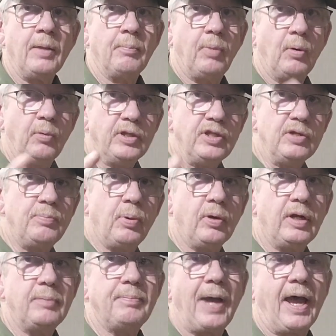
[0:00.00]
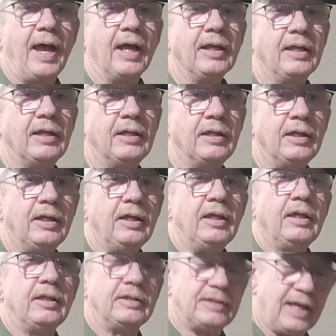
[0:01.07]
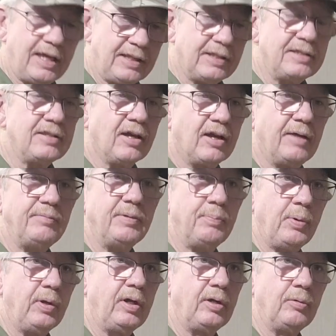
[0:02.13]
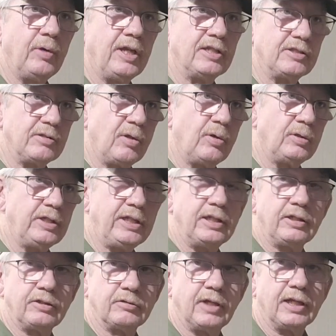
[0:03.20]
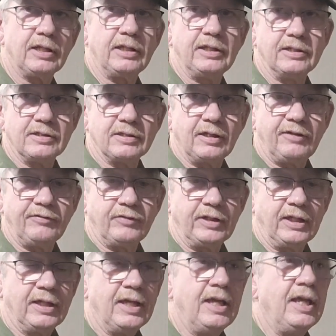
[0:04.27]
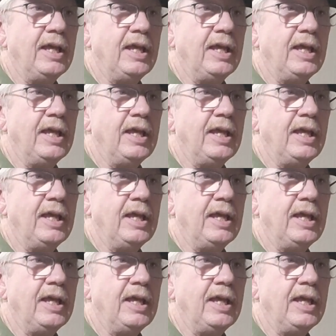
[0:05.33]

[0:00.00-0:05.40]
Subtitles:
But when you put it back, take the time to put it away slowly and correctly and safely.